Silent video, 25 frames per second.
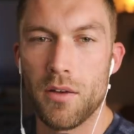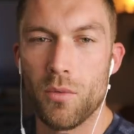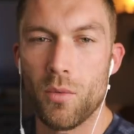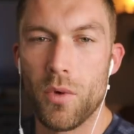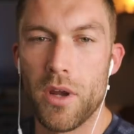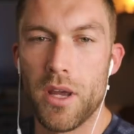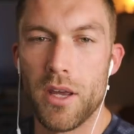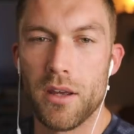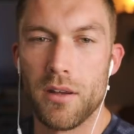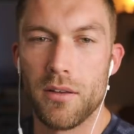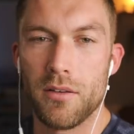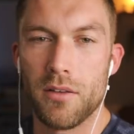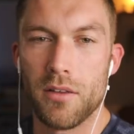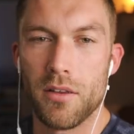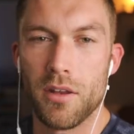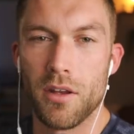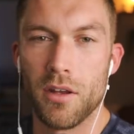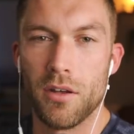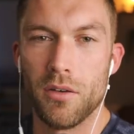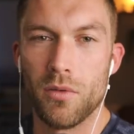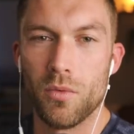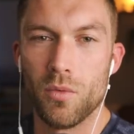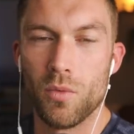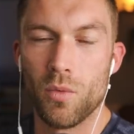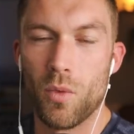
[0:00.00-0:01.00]
it mm-hmm. weird
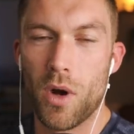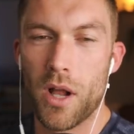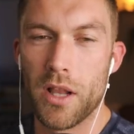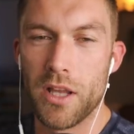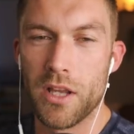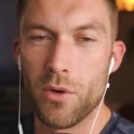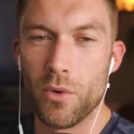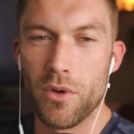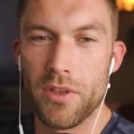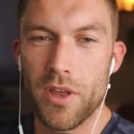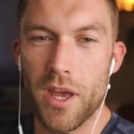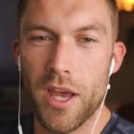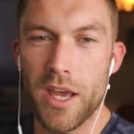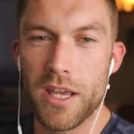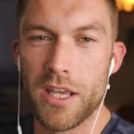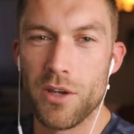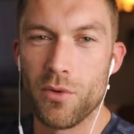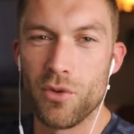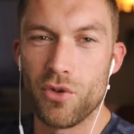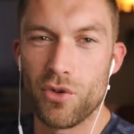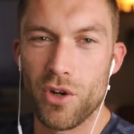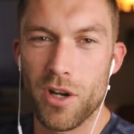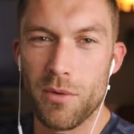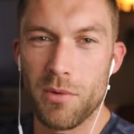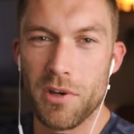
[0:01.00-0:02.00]
that while you were there you were
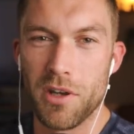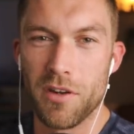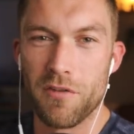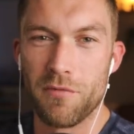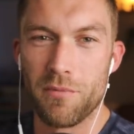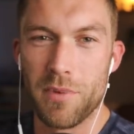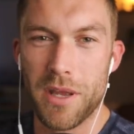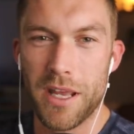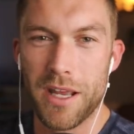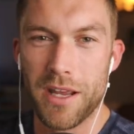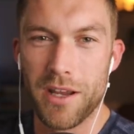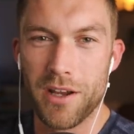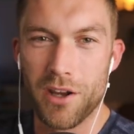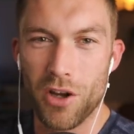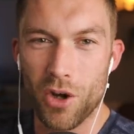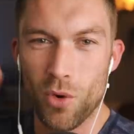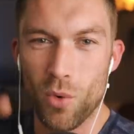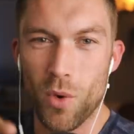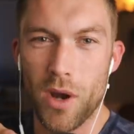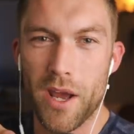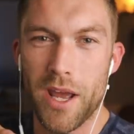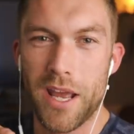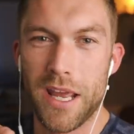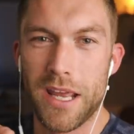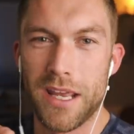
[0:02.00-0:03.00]
dreaming of being
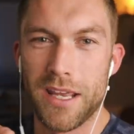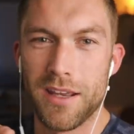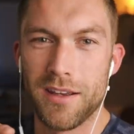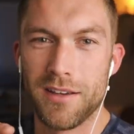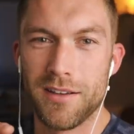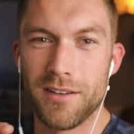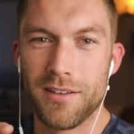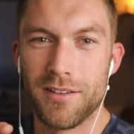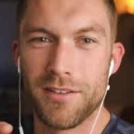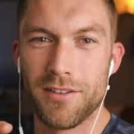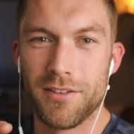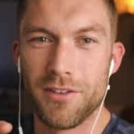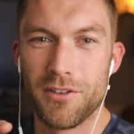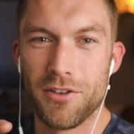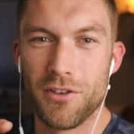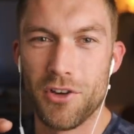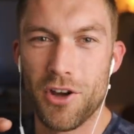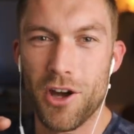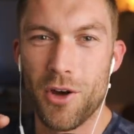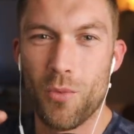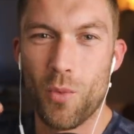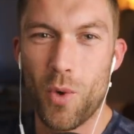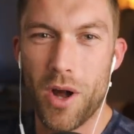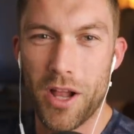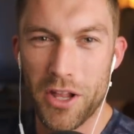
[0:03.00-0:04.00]
away
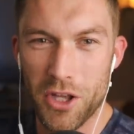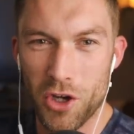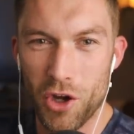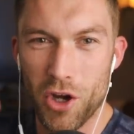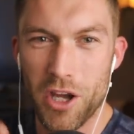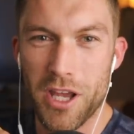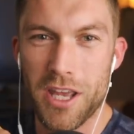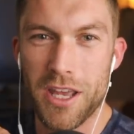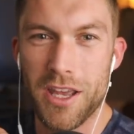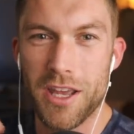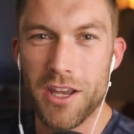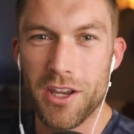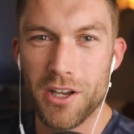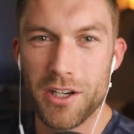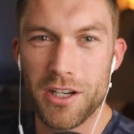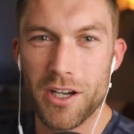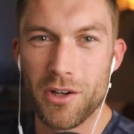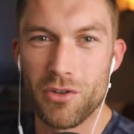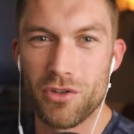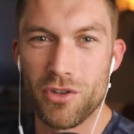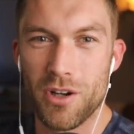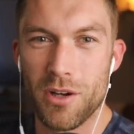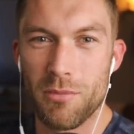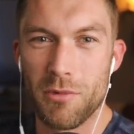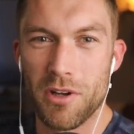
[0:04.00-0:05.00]
and while you're here you're now
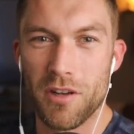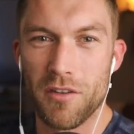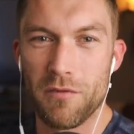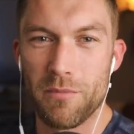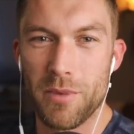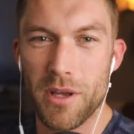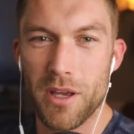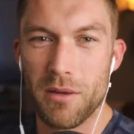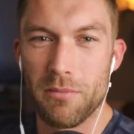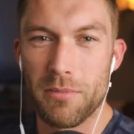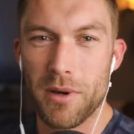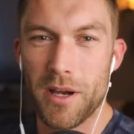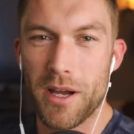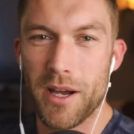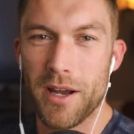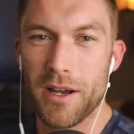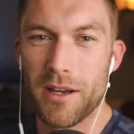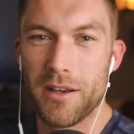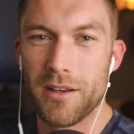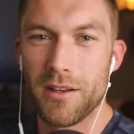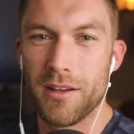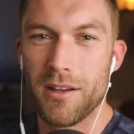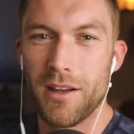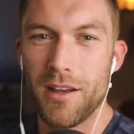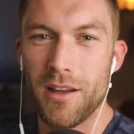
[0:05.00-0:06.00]
dreaming of being
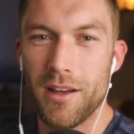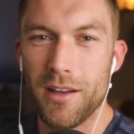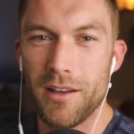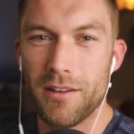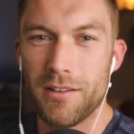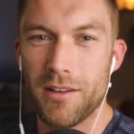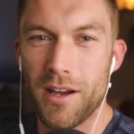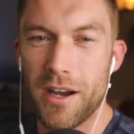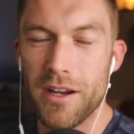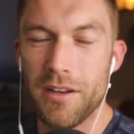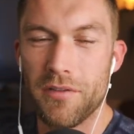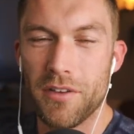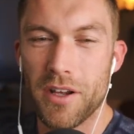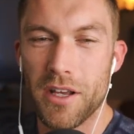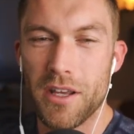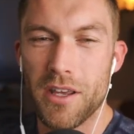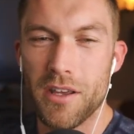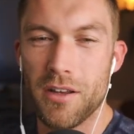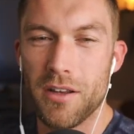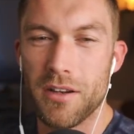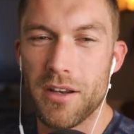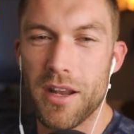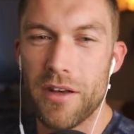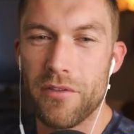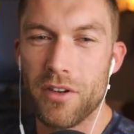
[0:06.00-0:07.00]
back? It's kind of like you
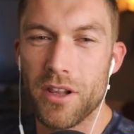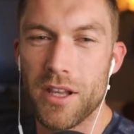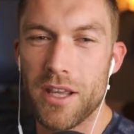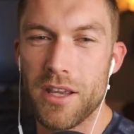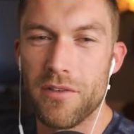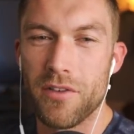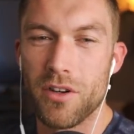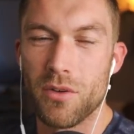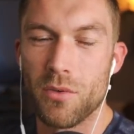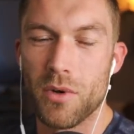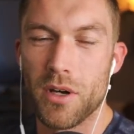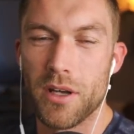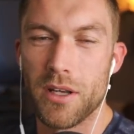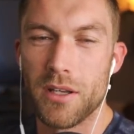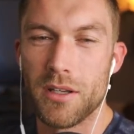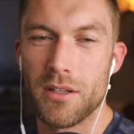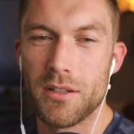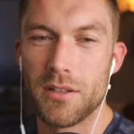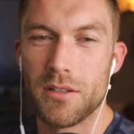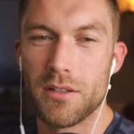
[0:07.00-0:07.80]
can never leave in a way.